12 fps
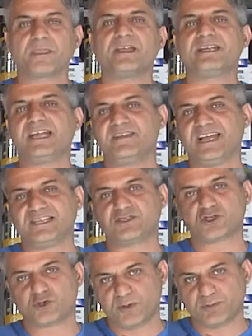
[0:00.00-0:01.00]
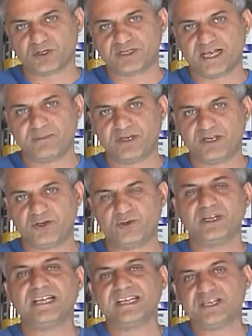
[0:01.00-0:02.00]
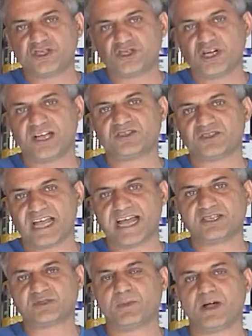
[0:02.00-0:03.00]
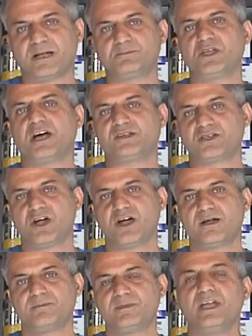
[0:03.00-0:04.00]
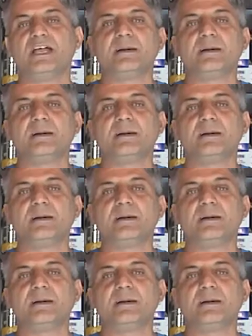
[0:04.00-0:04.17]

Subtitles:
Again, that's www.justaskbob.com.